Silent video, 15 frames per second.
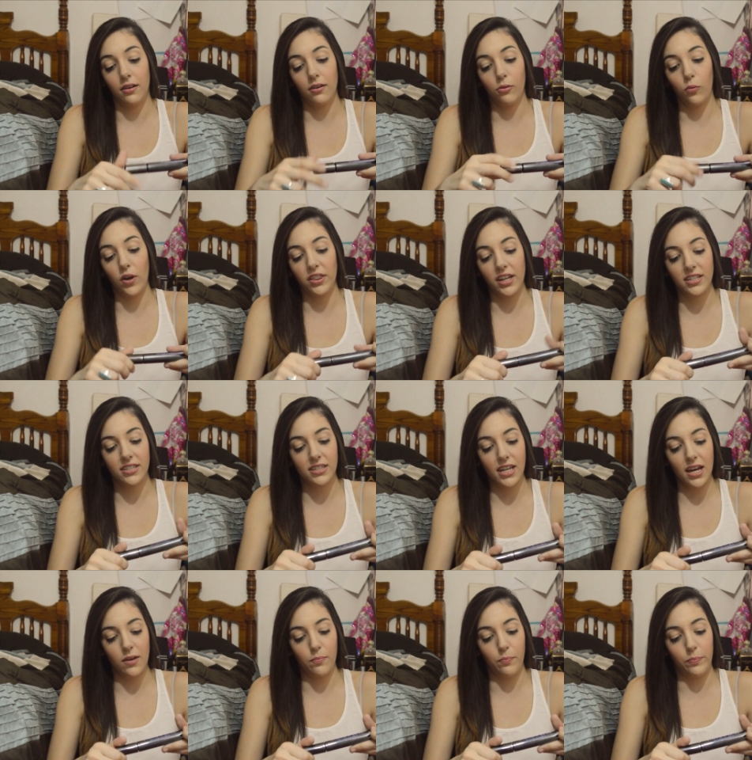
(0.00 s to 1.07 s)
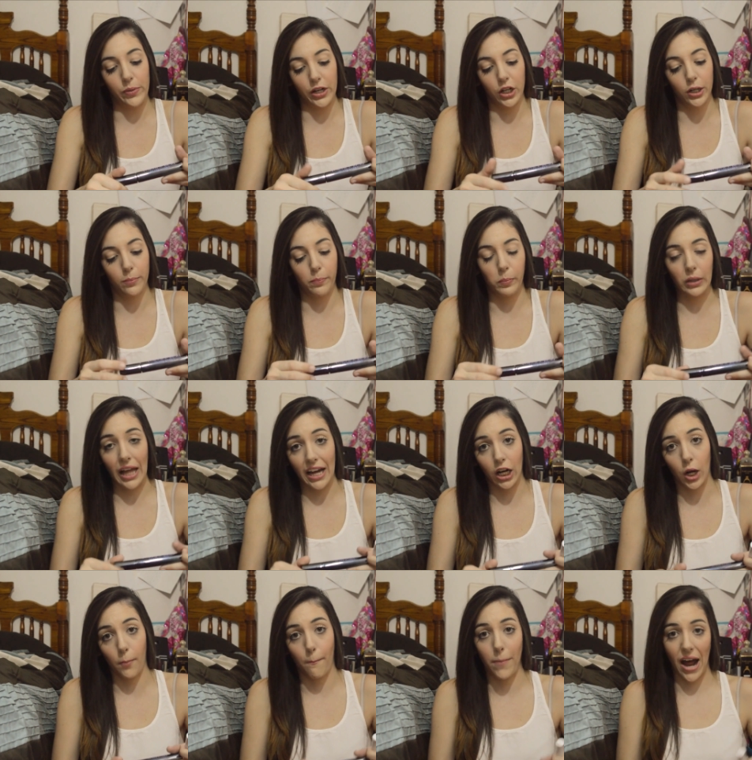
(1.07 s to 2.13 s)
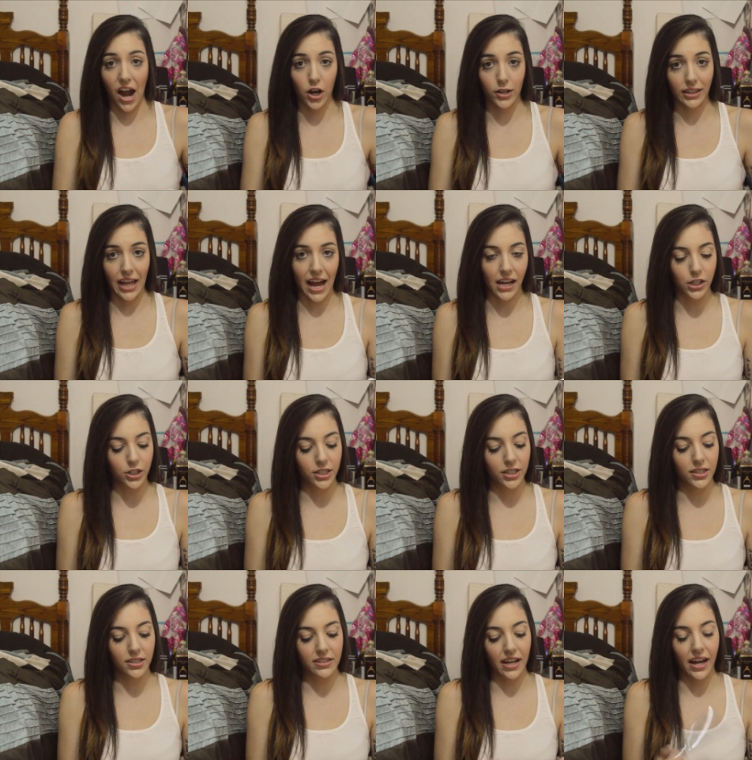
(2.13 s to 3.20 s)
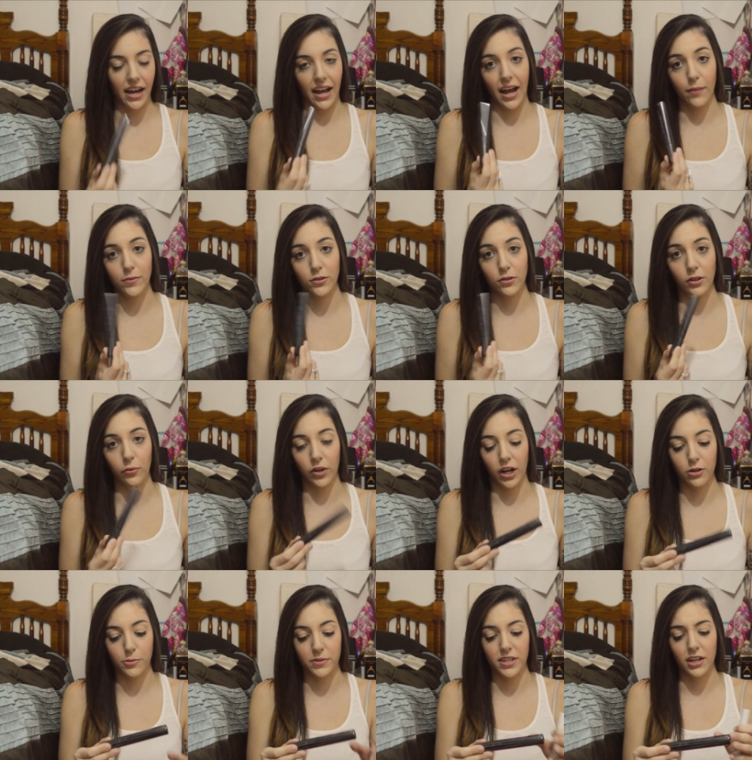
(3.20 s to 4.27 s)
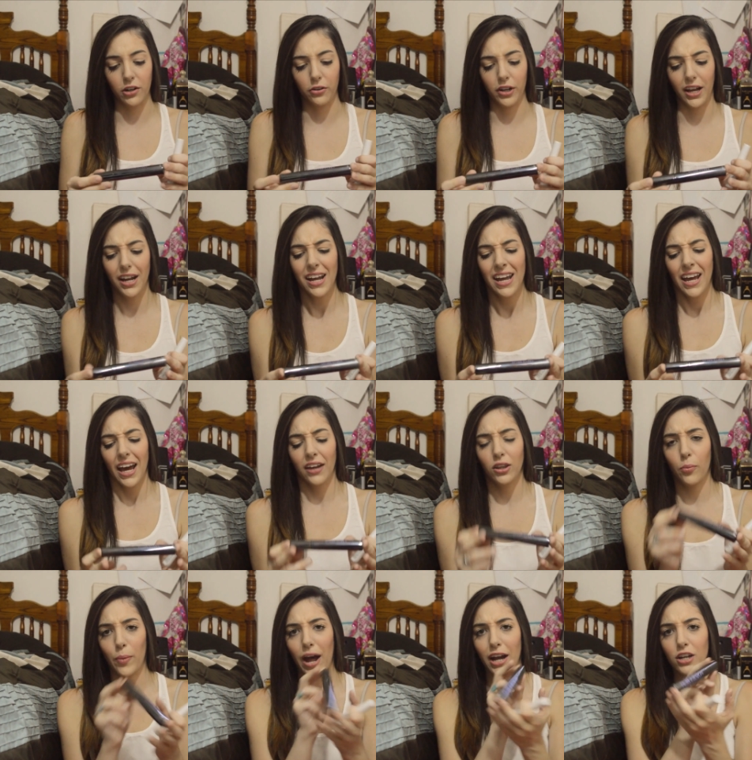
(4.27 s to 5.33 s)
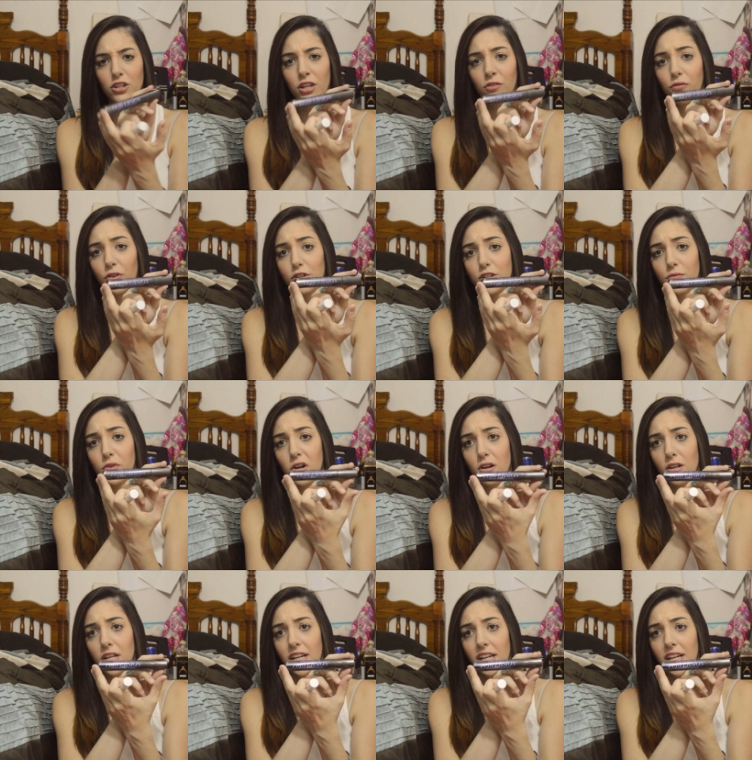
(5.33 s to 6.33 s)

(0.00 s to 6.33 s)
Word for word: when they say bigger, blacker, badder lashes, I absolutely 100% agree. And the packaging, first of all,